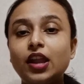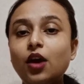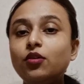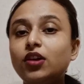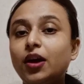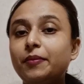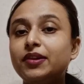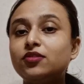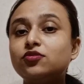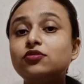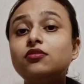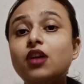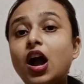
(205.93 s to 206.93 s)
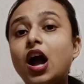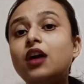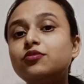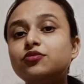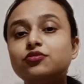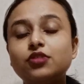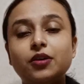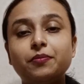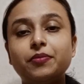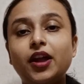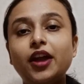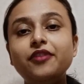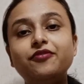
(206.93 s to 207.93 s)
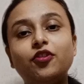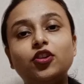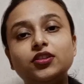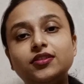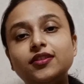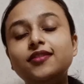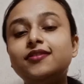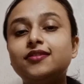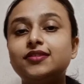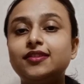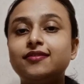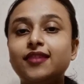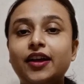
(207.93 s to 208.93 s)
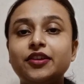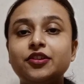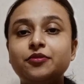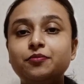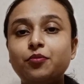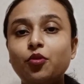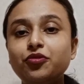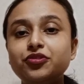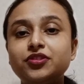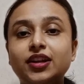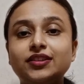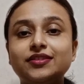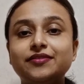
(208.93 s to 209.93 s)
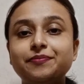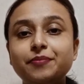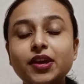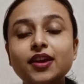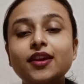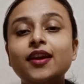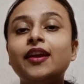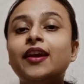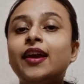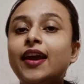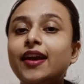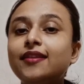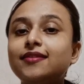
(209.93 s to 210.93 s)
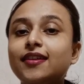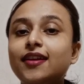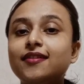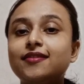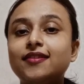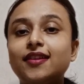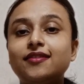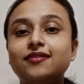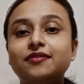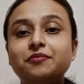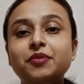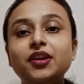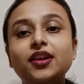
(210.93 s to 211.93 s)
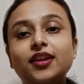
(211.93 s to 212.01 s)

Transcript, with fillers: Now coming to how to apply for this desired post that is PSSSB